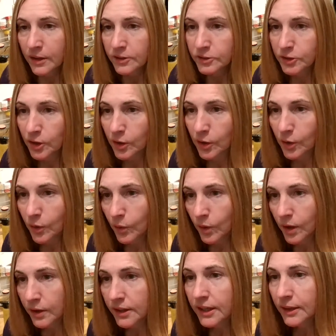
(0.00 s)

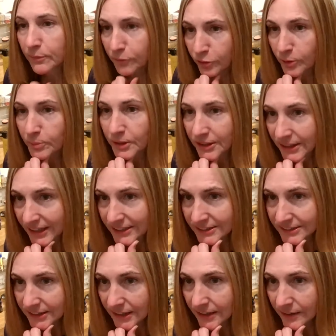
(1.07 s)
So Kim from the
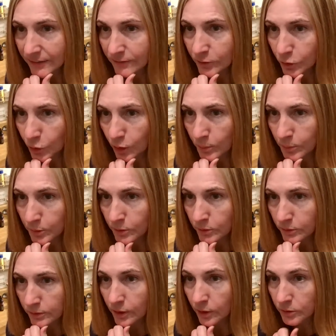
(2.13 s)
Last Day of
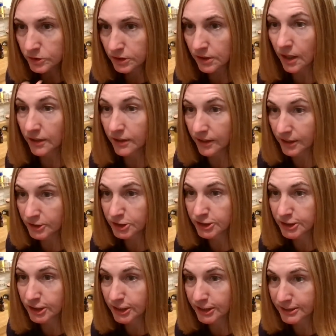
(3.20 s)
Normal knows a lot. Yes,
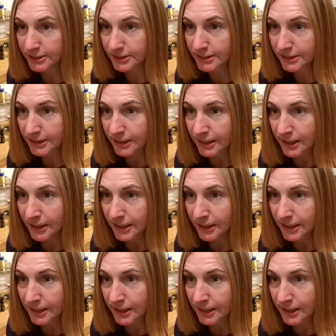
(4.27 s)
she does.